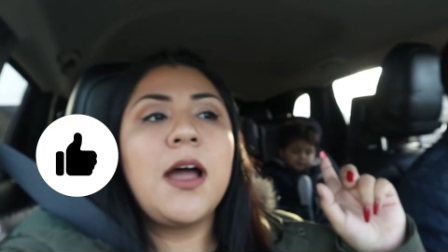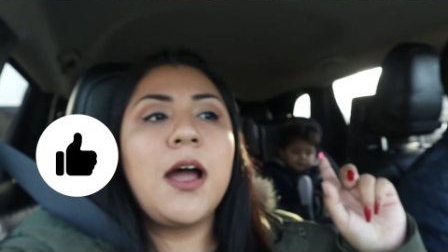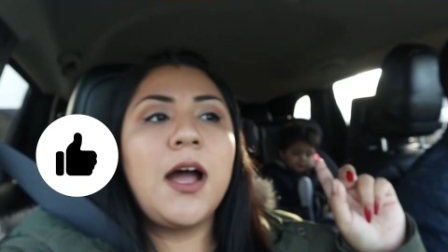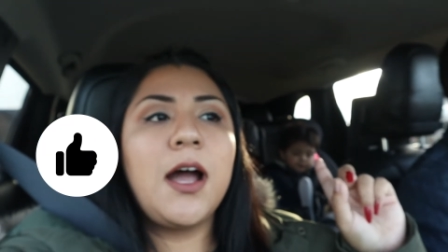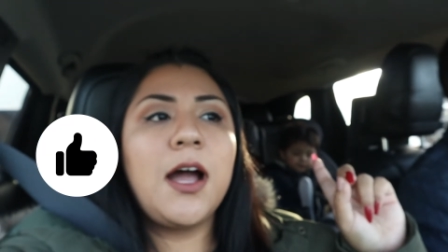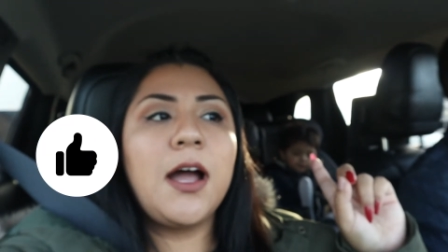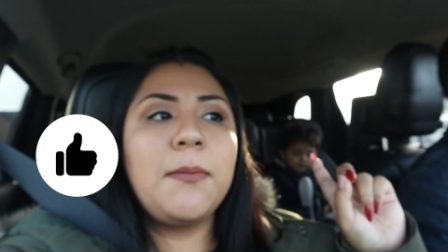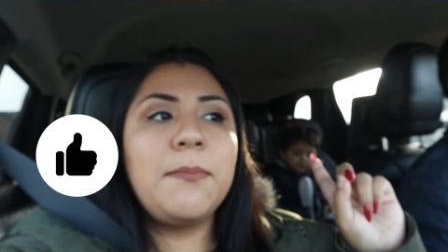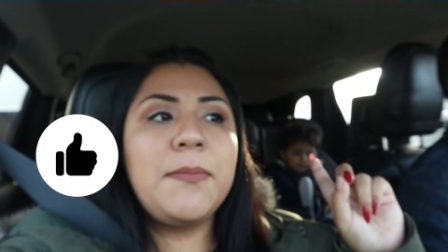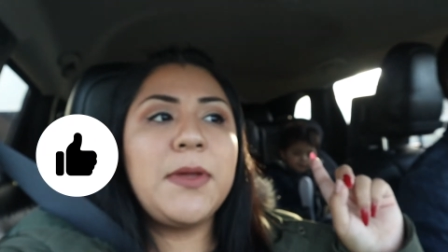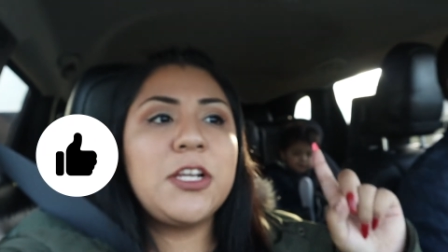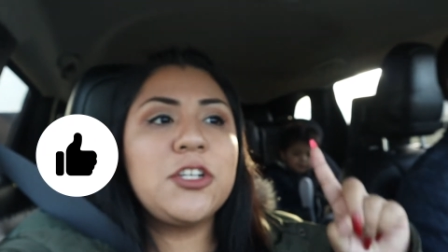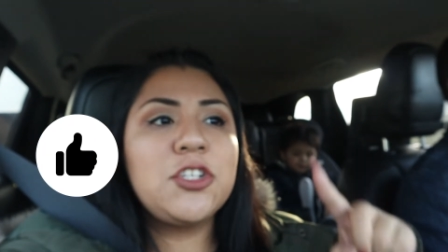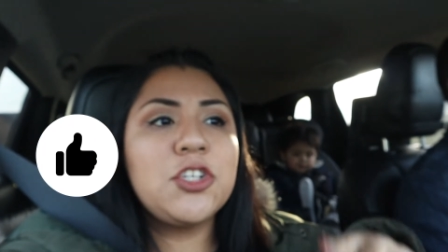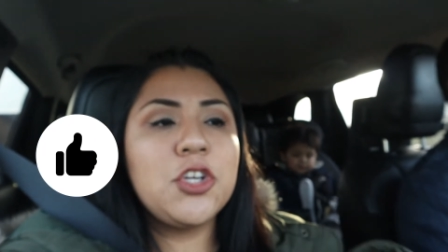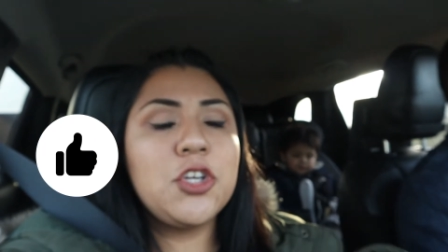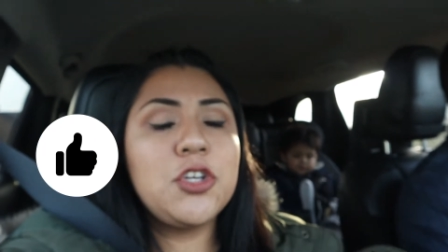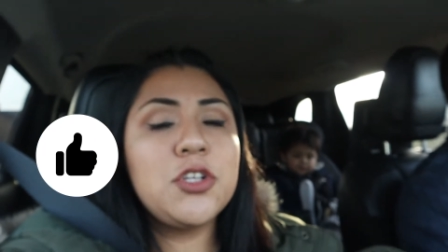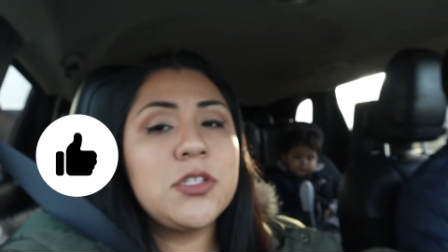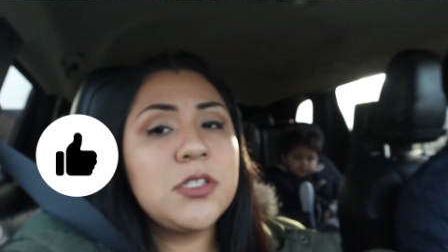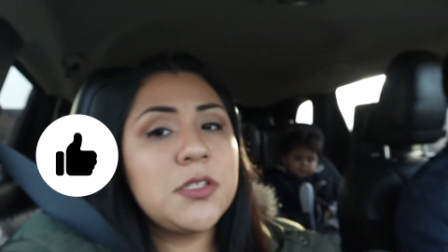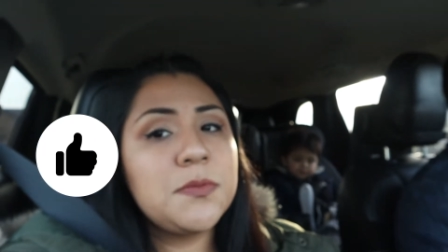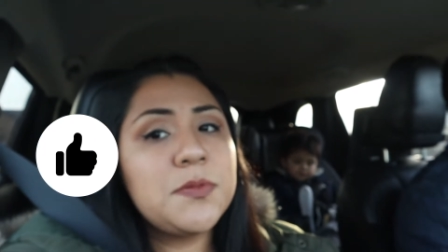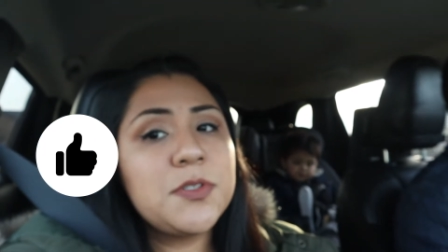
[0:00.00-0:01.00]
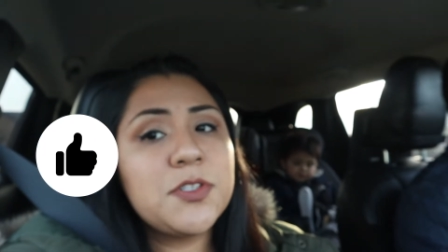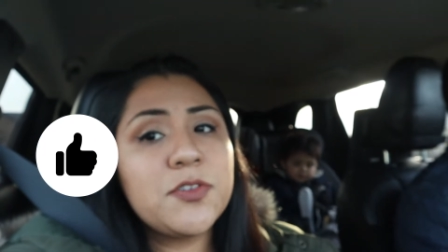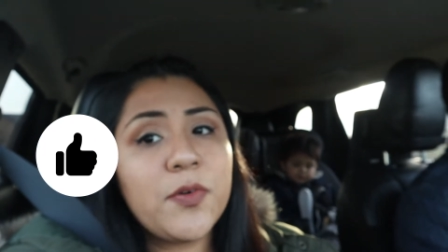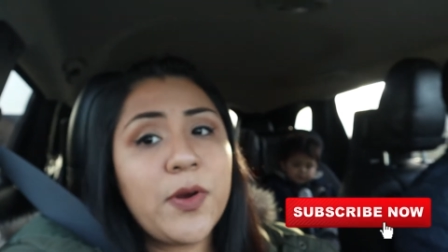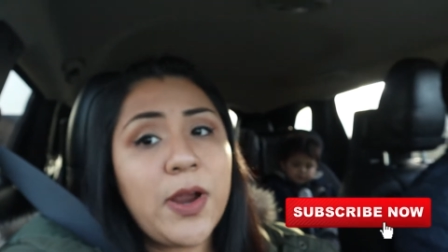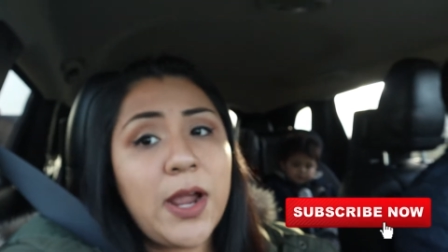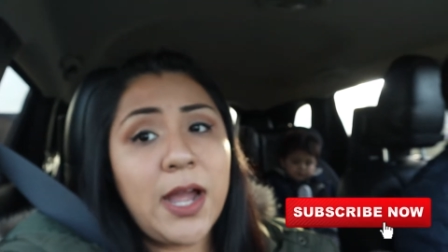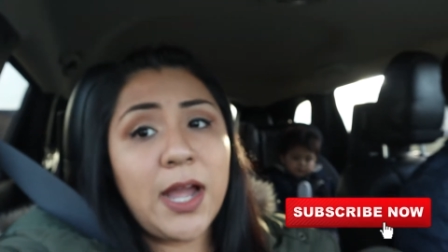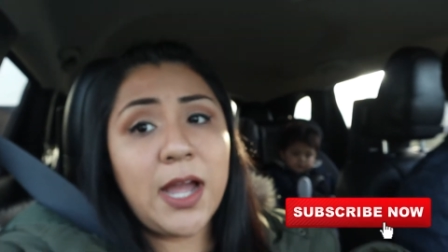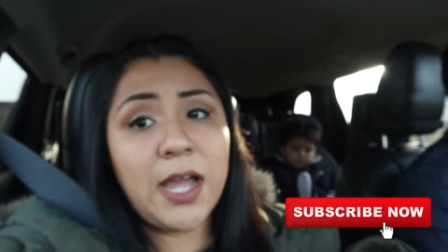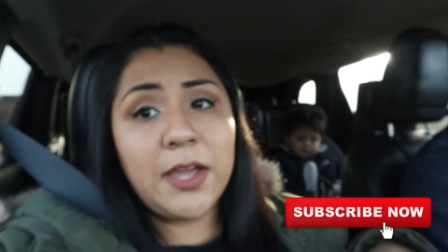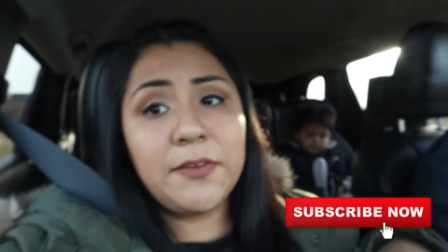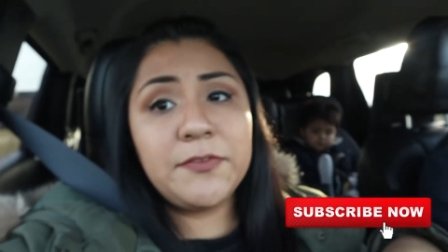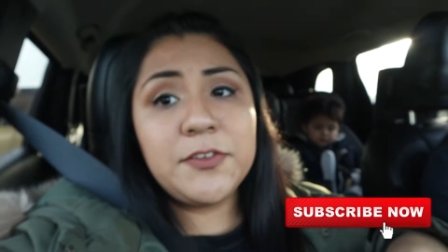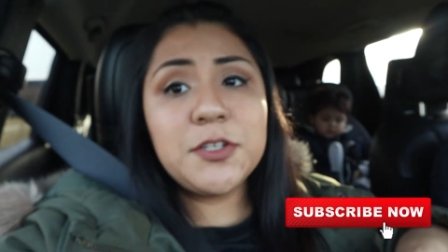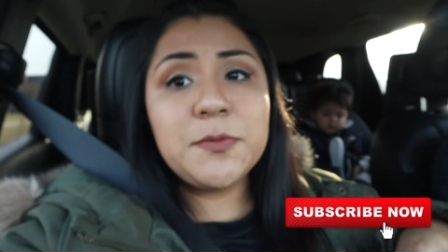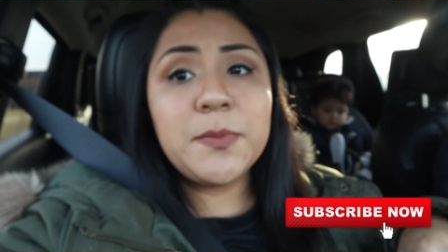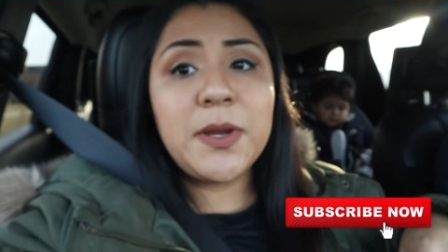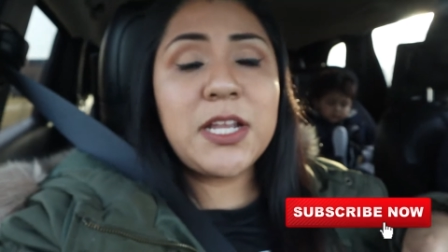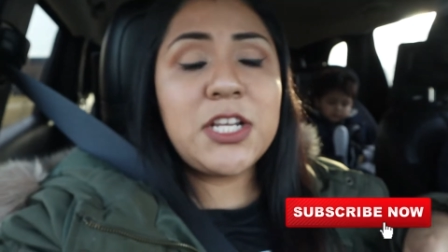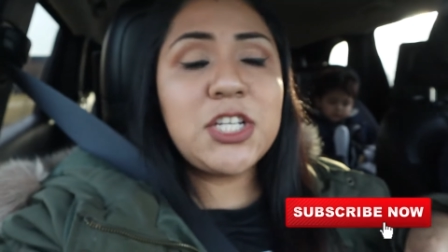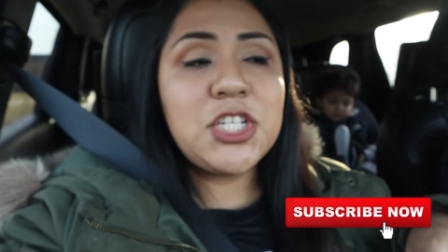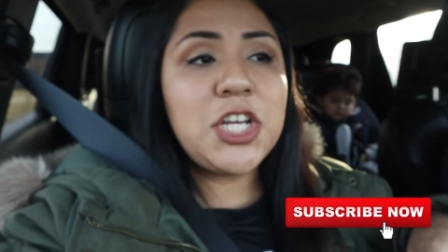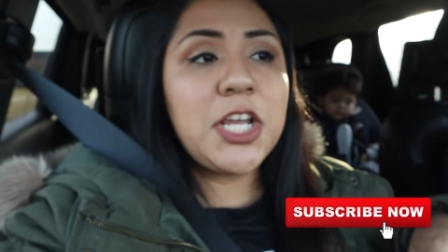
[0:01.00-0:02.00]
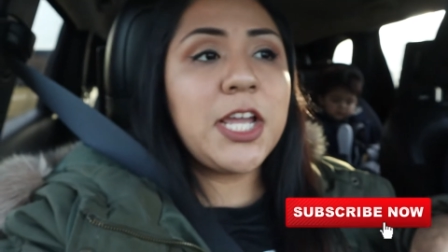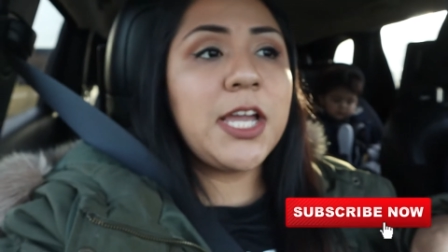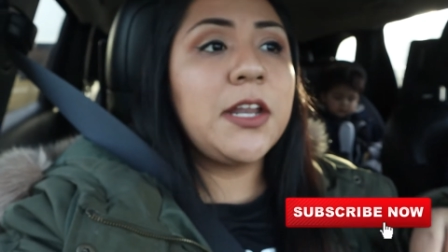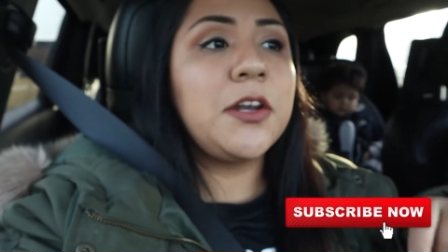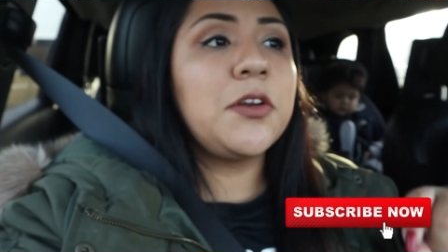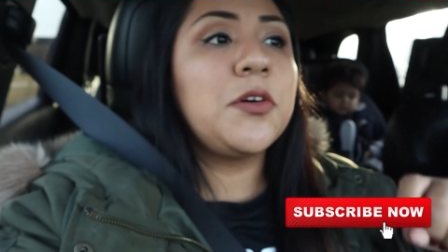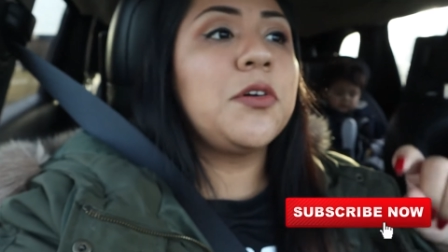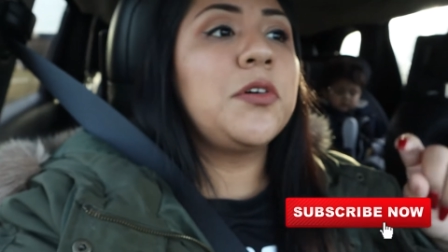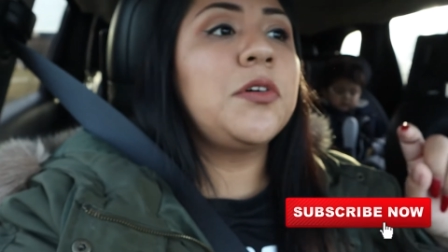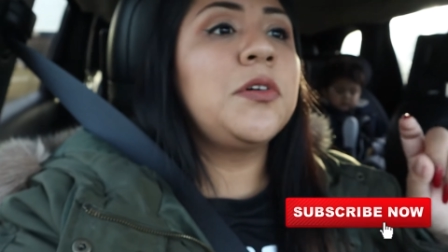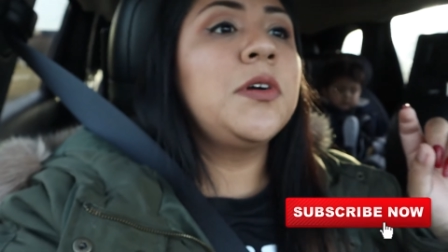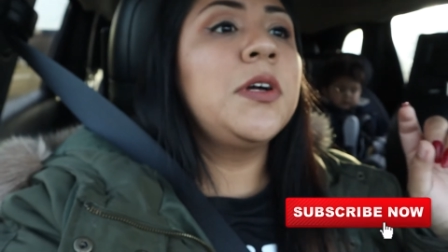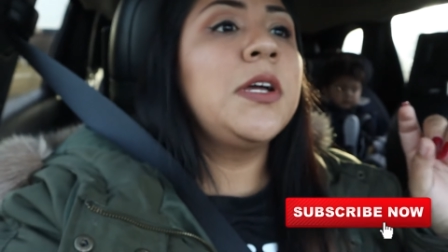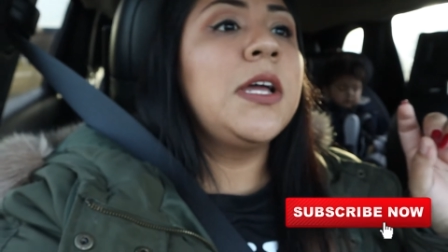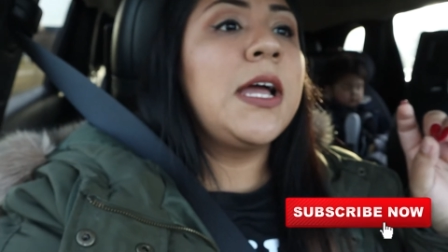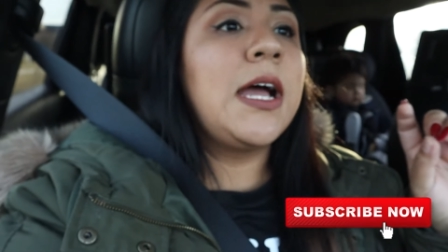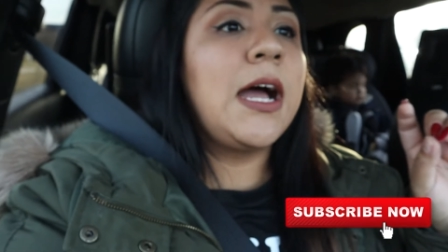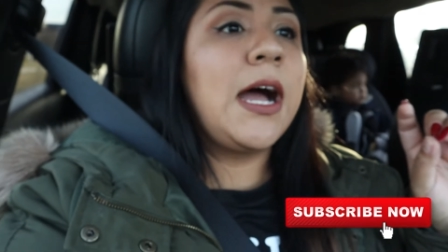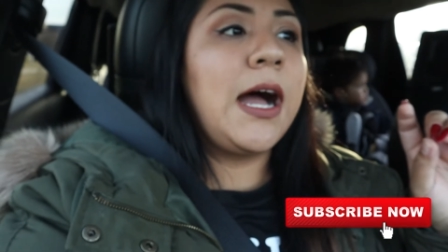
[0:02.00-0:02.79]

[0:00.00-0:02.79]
uh, make sure you subscribe to my channel,